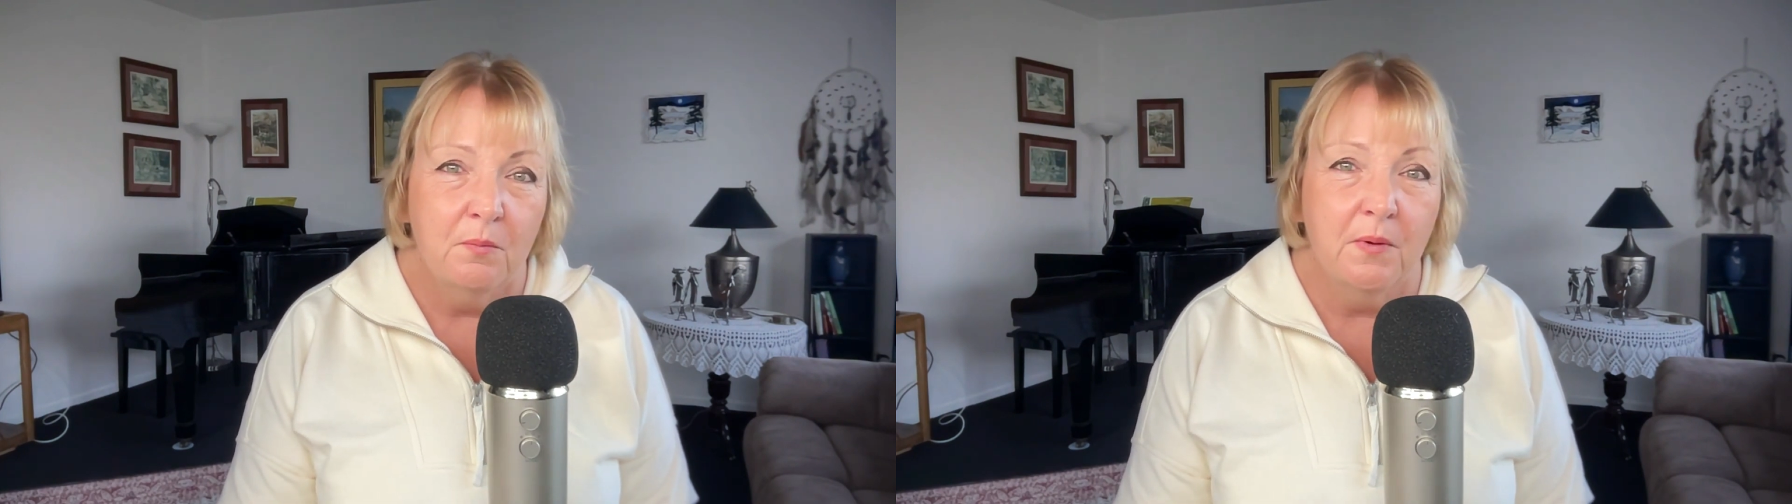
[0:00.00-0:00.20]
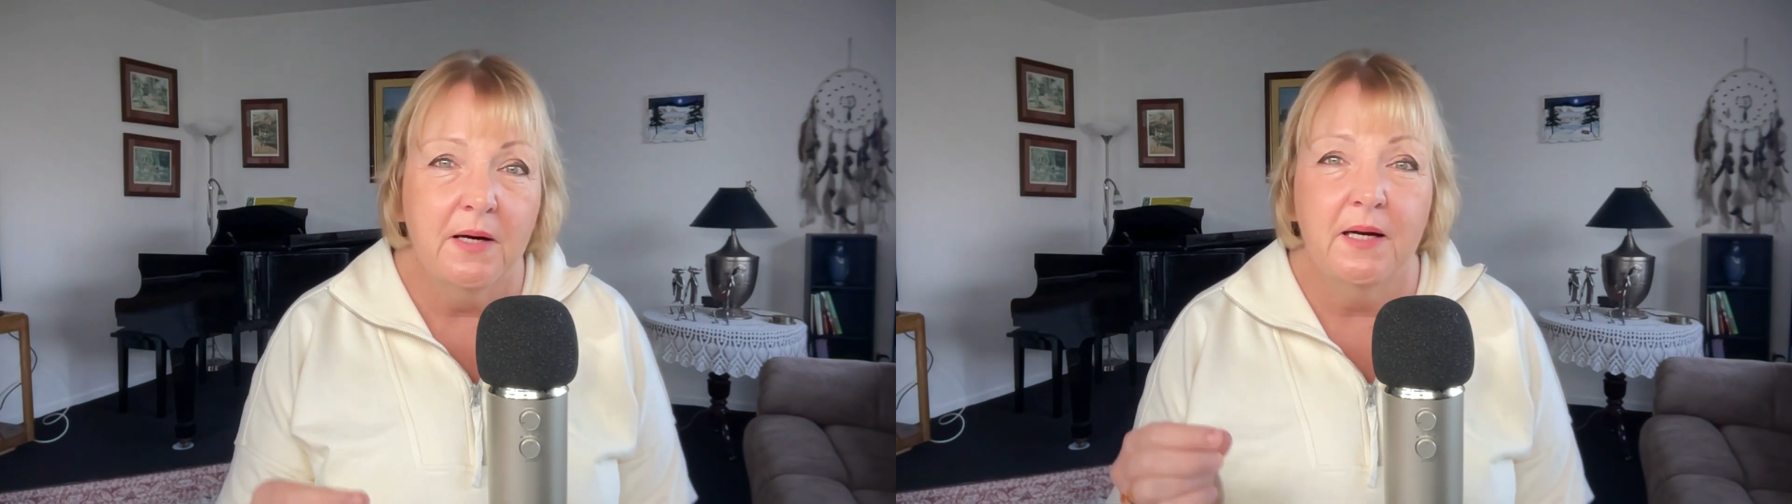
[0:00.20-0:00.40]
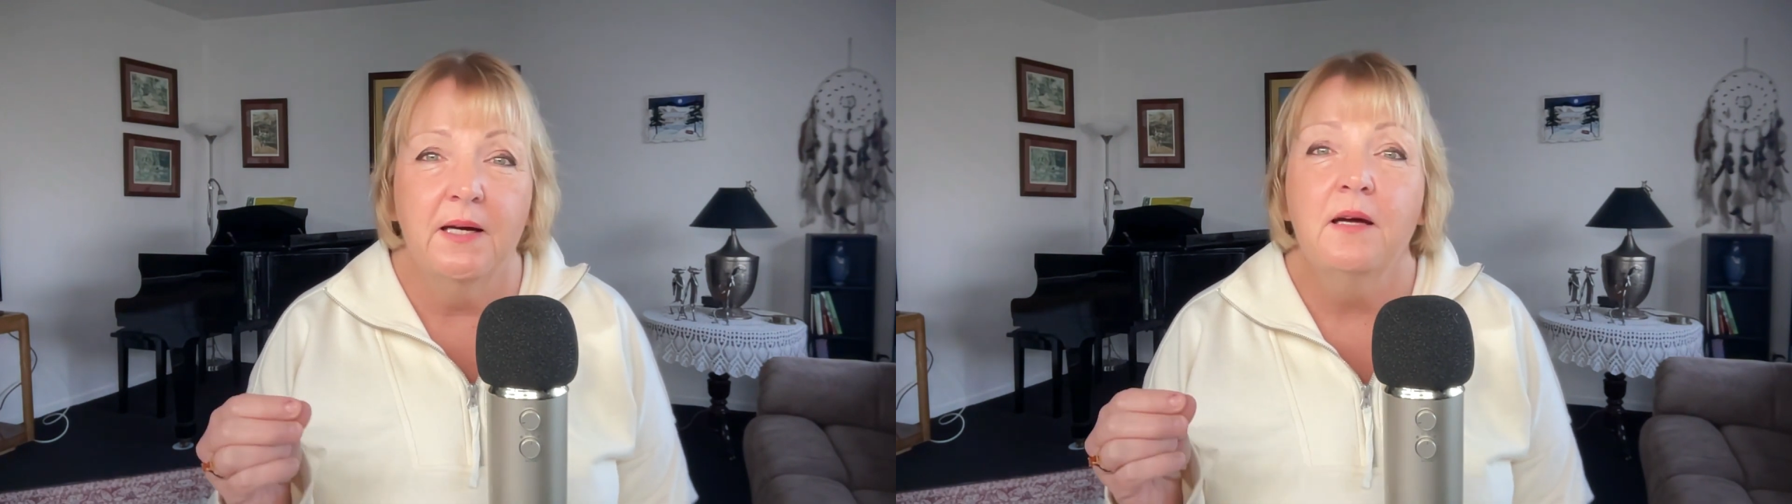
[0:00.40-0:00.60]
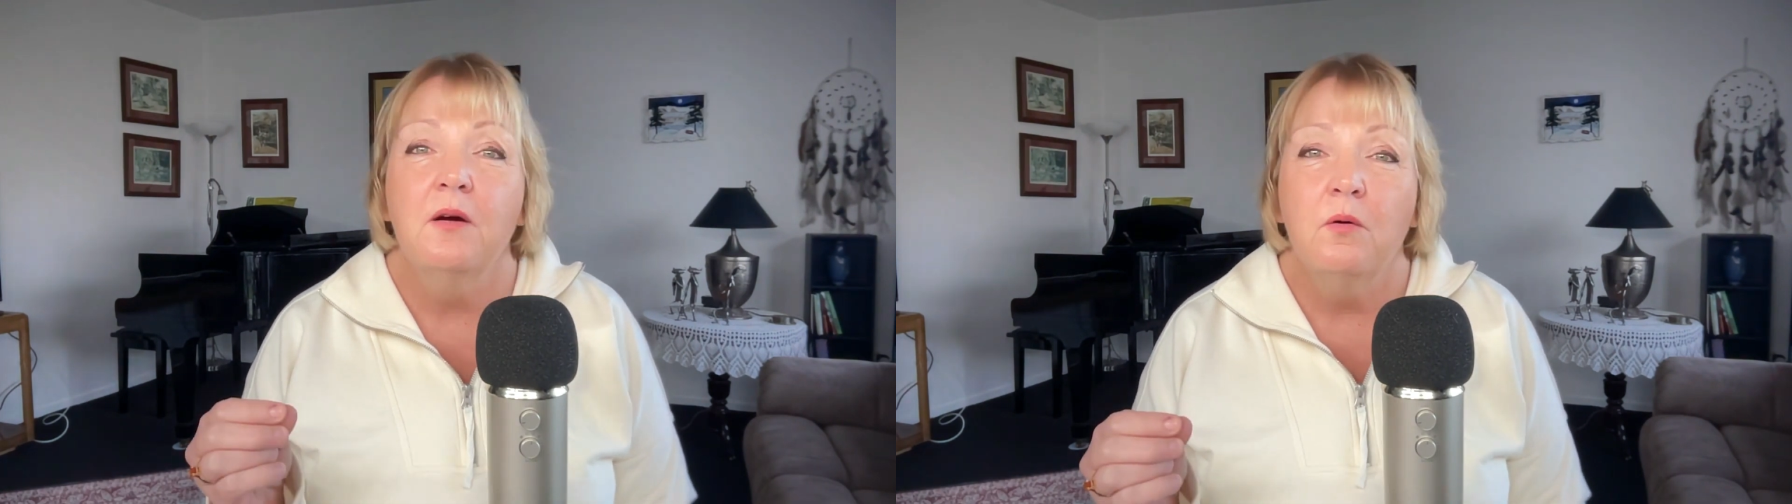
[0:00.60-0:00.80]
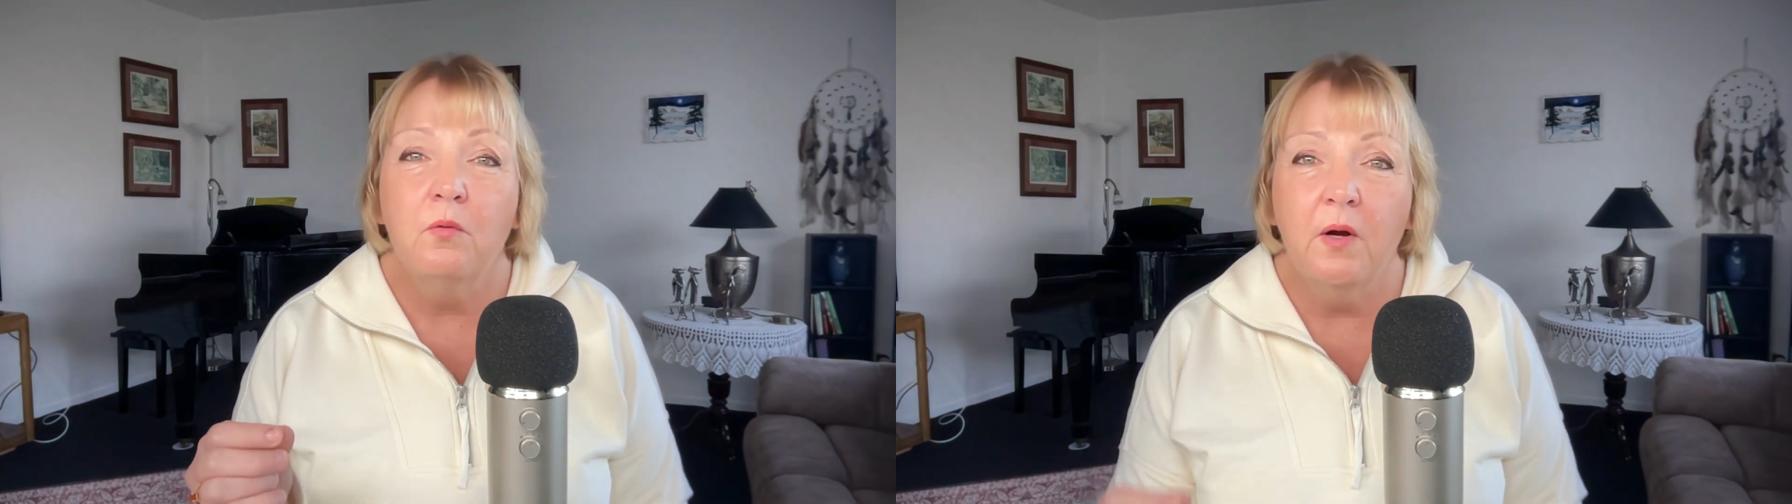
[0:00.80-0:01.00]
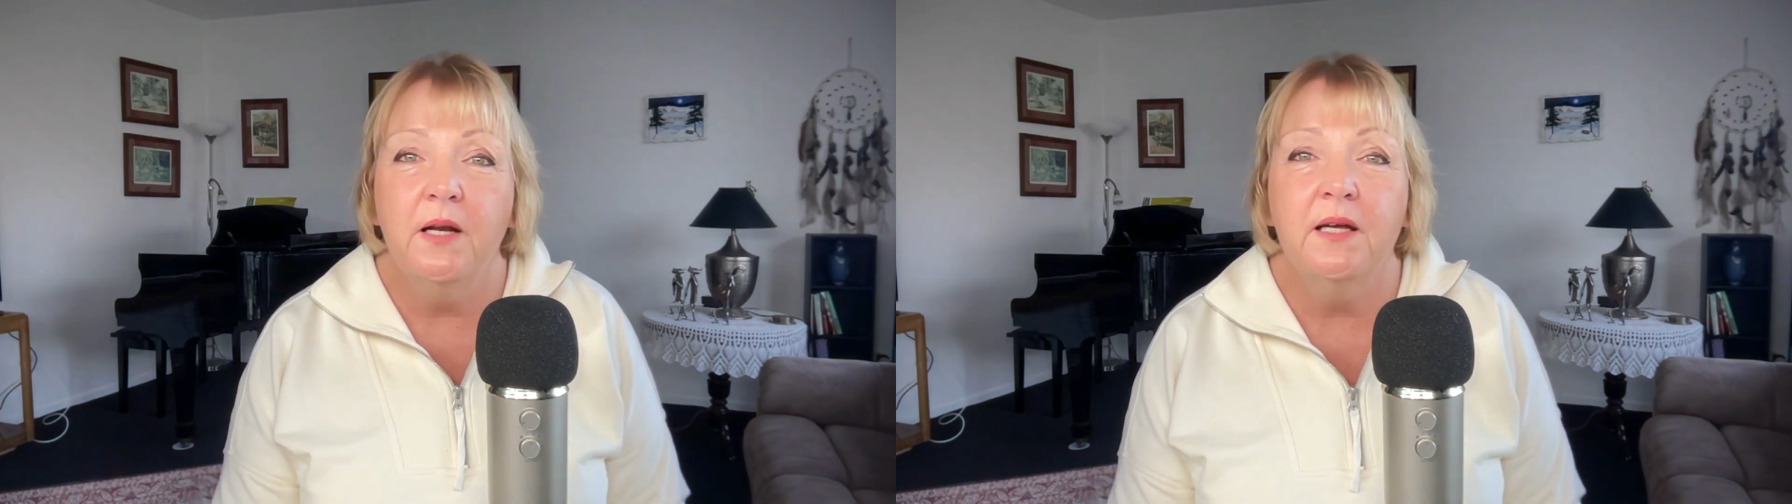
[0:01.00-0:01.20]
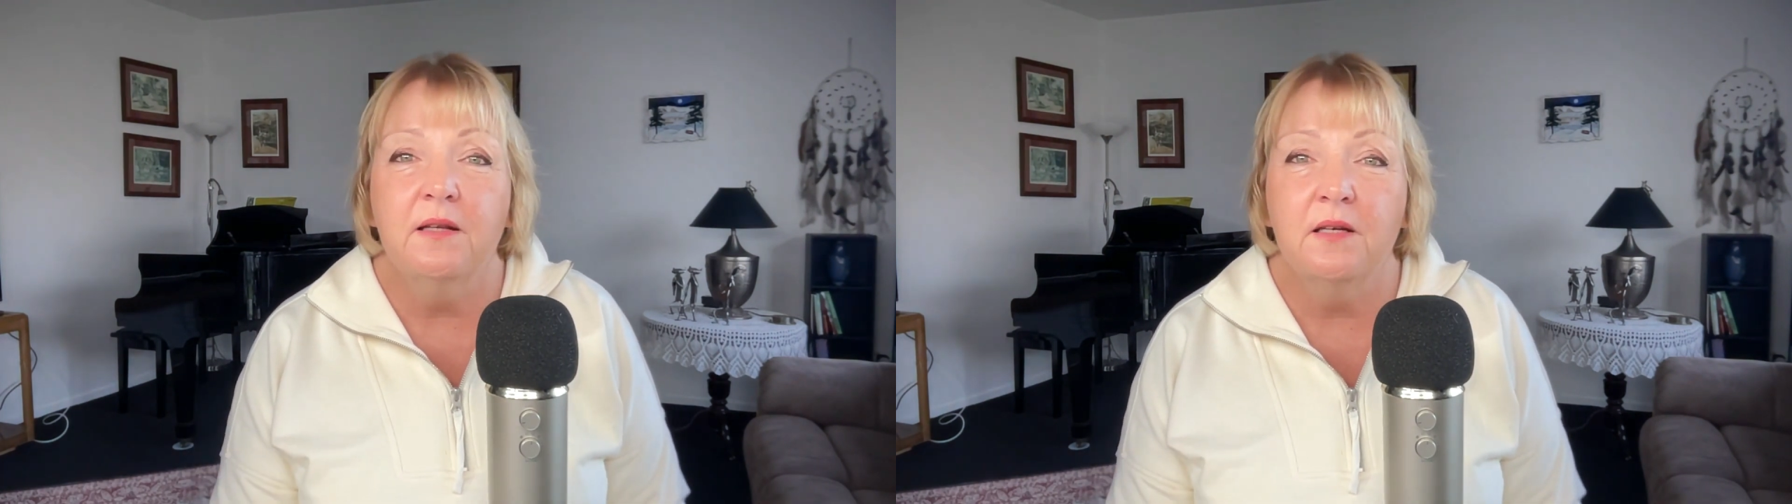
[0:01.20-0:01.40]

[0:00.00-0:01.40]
by running